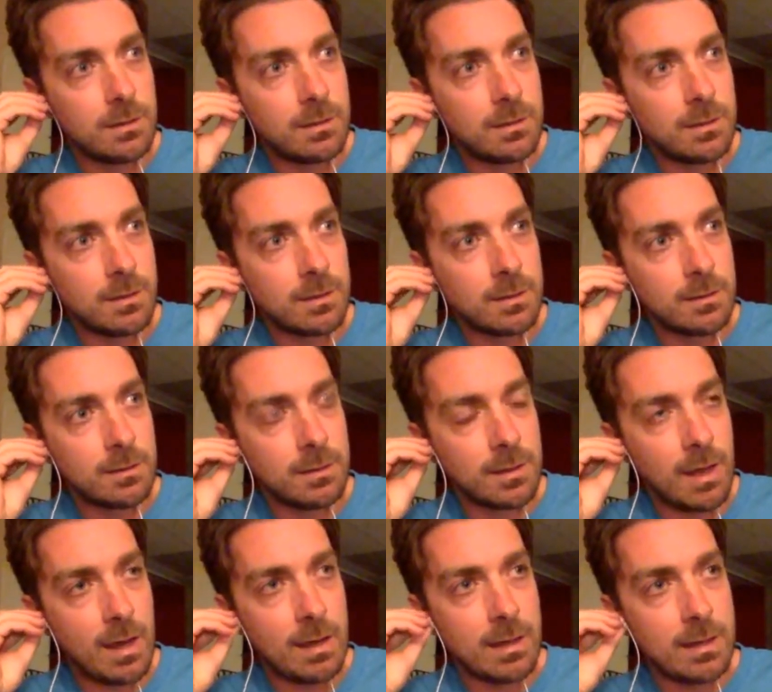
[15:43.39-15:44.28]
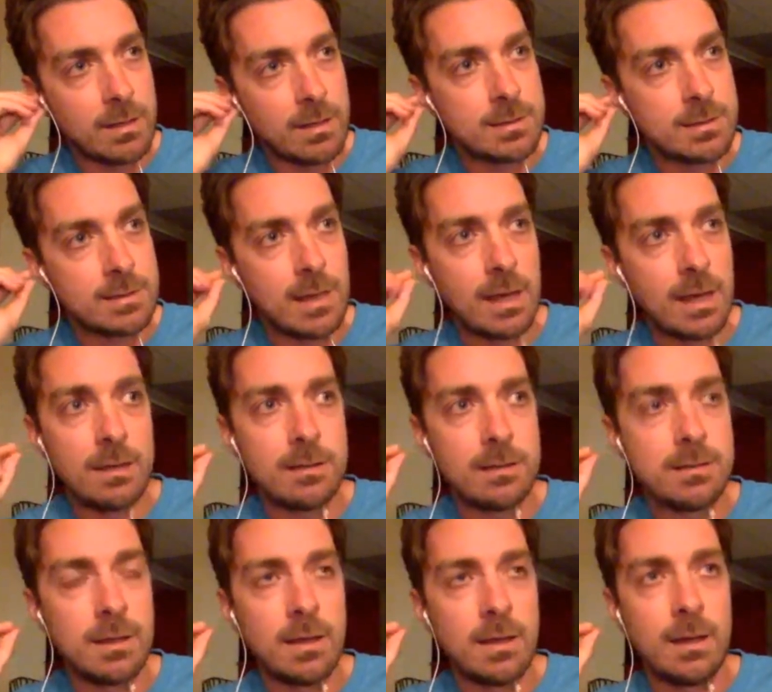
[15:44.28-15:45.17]
The guy had
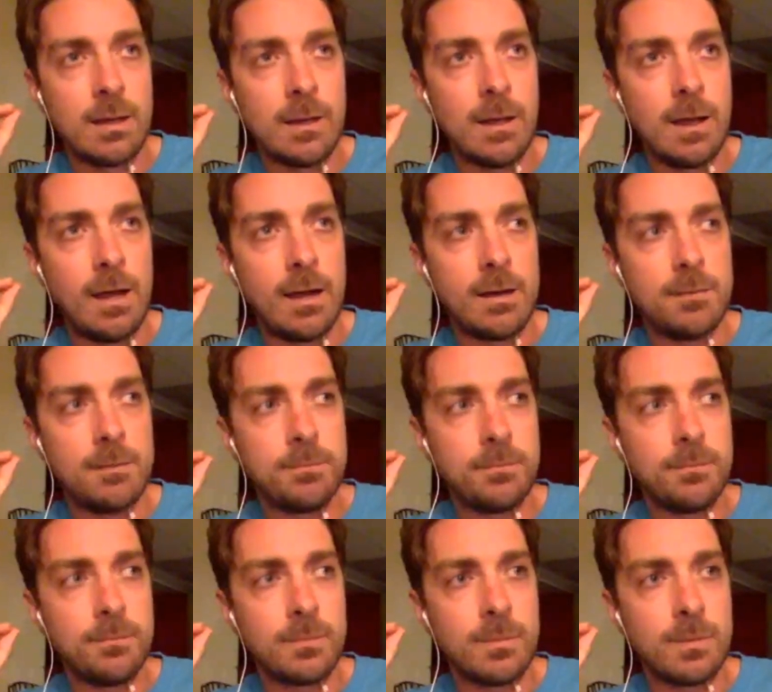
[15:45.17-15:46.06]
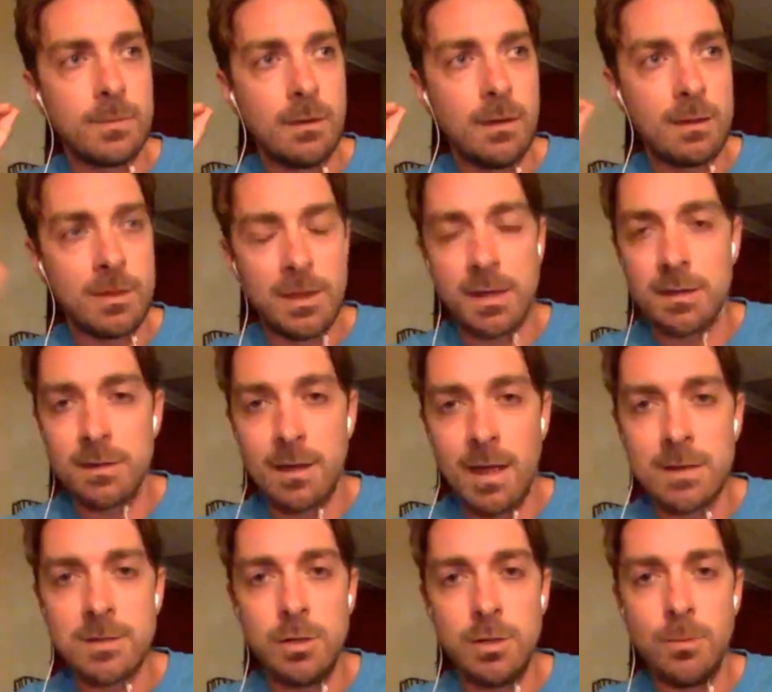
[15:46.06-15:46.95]
said, I think
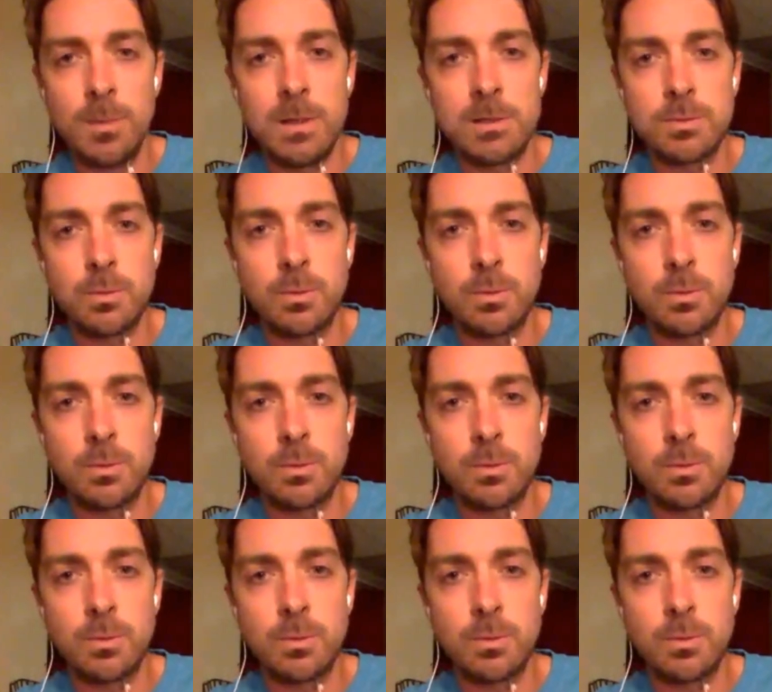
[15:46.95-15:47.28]
as humans,